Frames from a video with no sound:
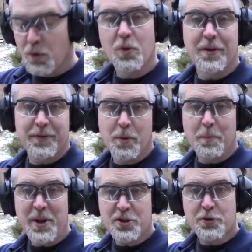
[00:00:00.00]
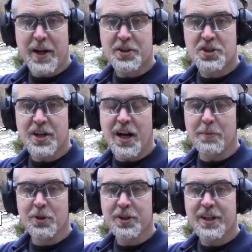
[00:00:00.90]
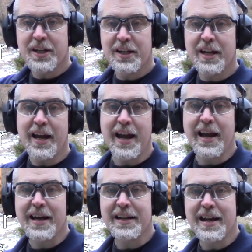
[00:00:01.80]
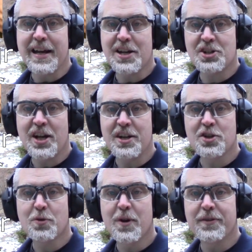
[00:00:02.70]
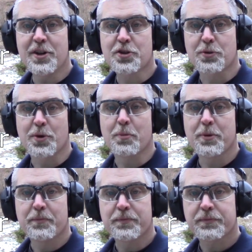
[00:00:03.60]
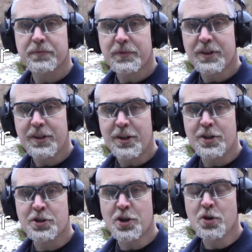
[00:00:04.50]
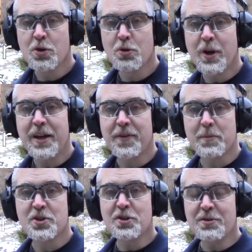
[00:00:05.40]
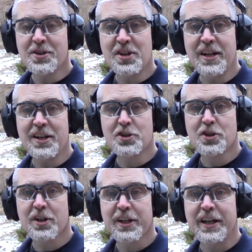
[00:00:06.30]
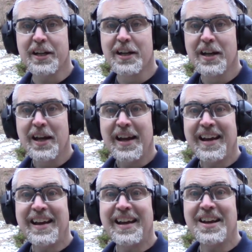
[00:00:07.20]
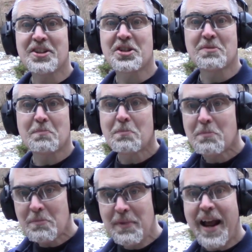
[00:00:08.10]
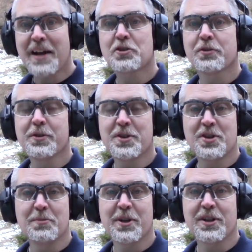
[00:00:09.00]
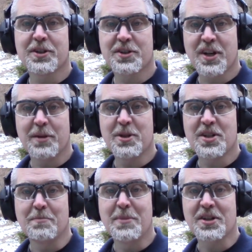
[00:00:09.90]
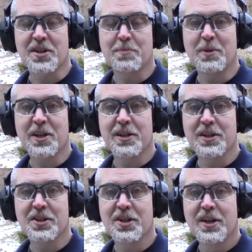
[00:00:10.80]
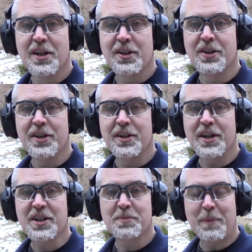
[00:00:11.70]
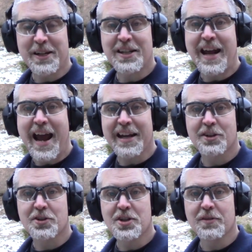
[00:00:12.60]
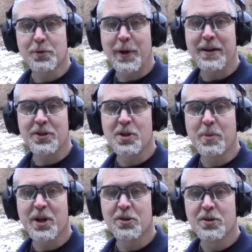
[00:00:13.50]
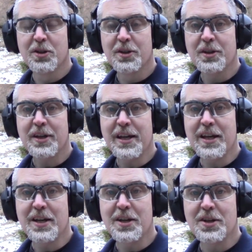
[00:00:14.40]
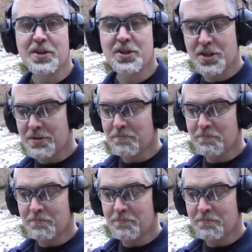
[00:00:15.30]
from a bench rest, I'm looking at a 10 to 12 inch group. So if I'm shooting a 10-inch target, it's natural to assume that there's going to be some misses because the expected accuracy of the round in the barrel is